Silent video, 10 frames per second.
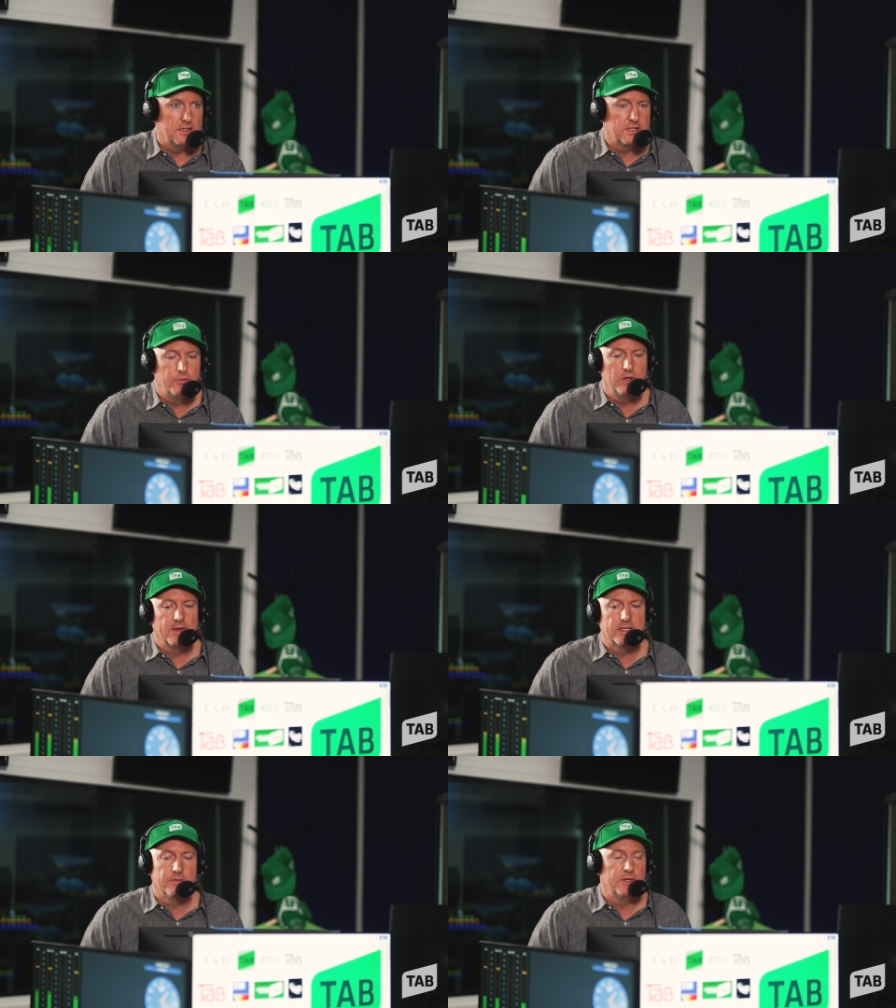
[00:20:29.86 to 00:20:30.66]
So put him
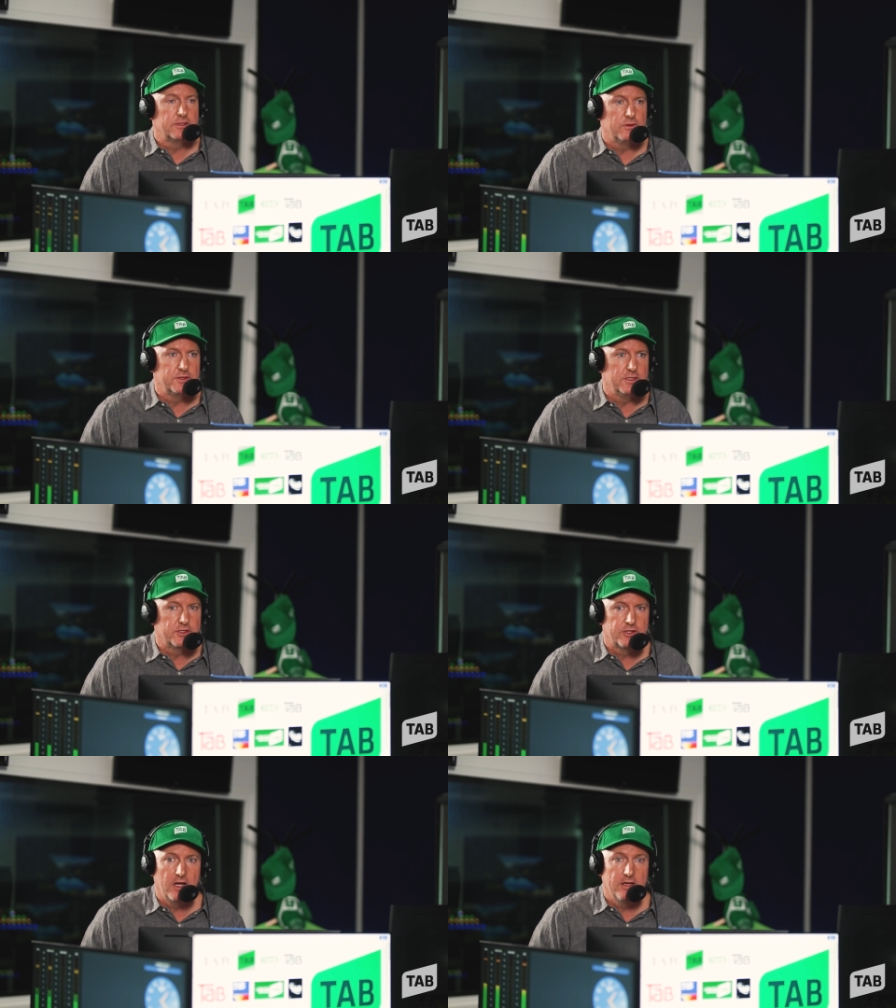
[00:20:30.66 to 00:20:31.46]
against the best horses in
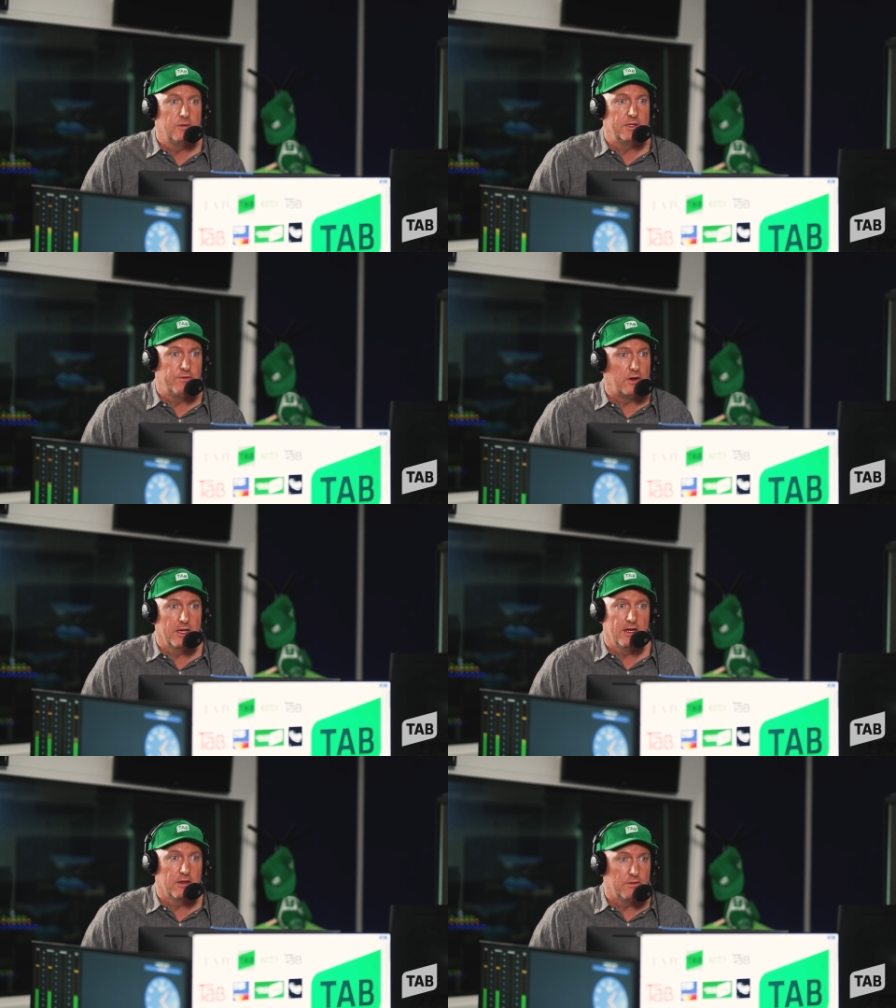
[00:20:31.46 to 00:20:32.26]
Australia. He'll be fighting
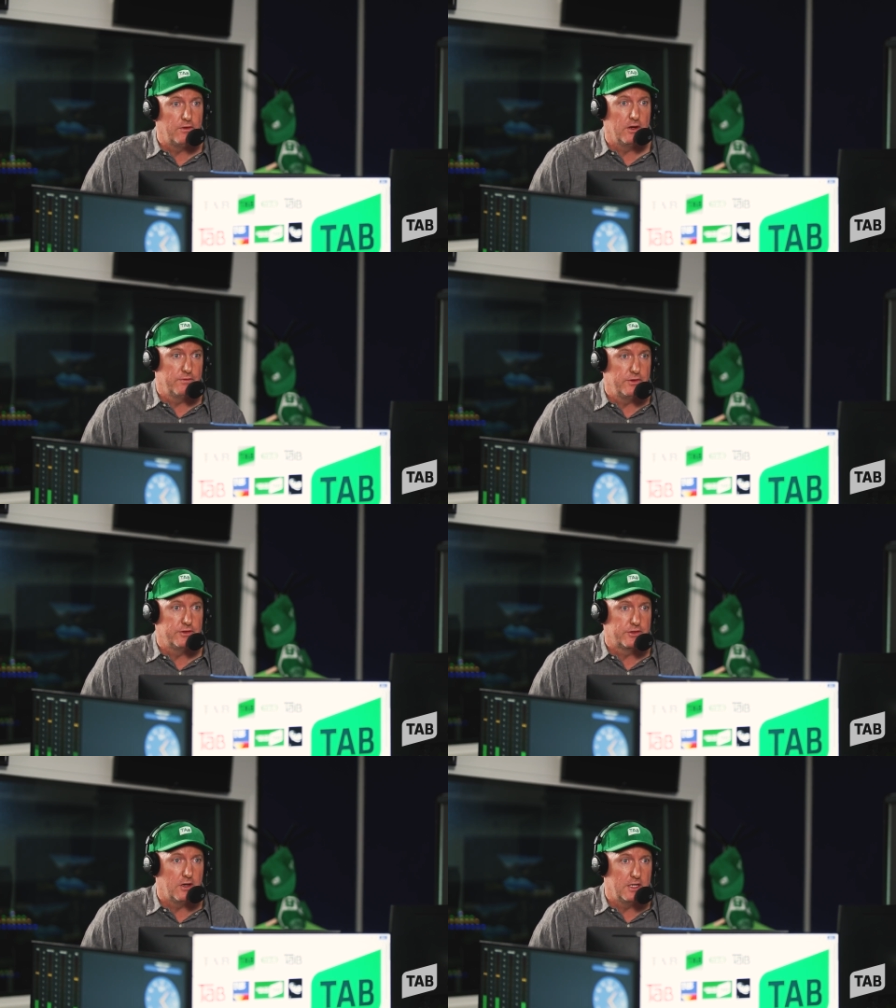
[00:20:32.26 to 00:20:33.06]
it out the final few
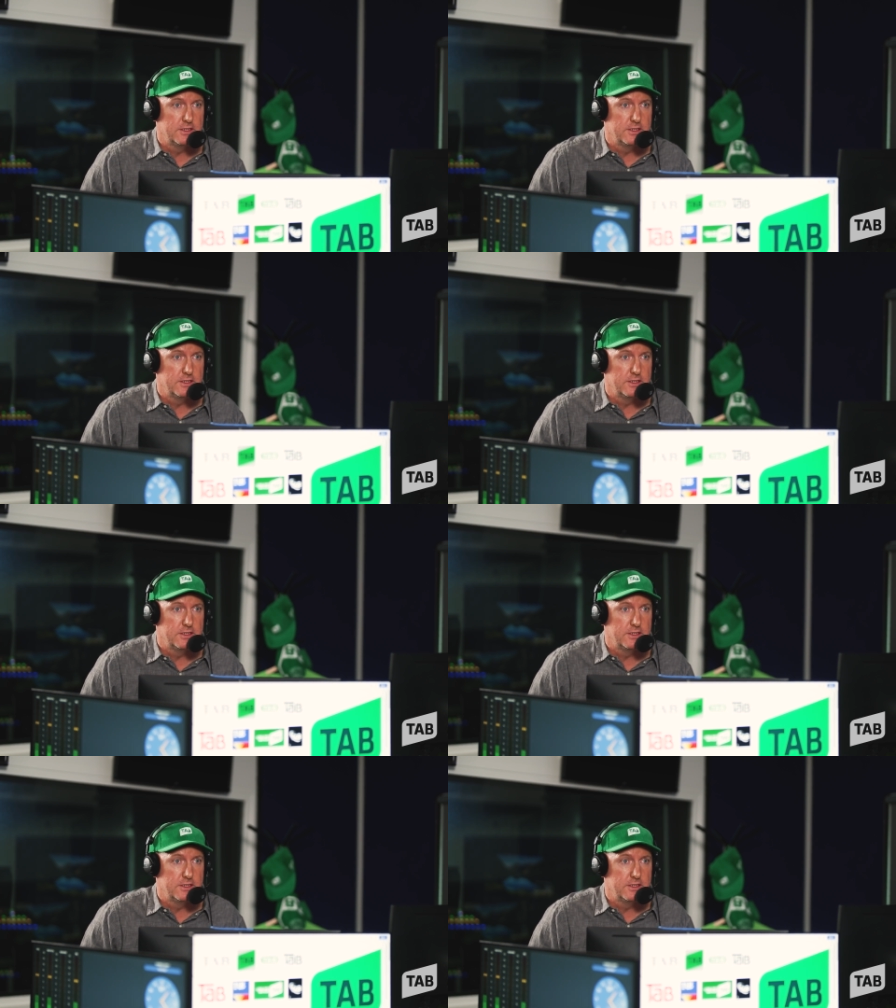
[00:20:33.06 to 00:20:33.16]
strides.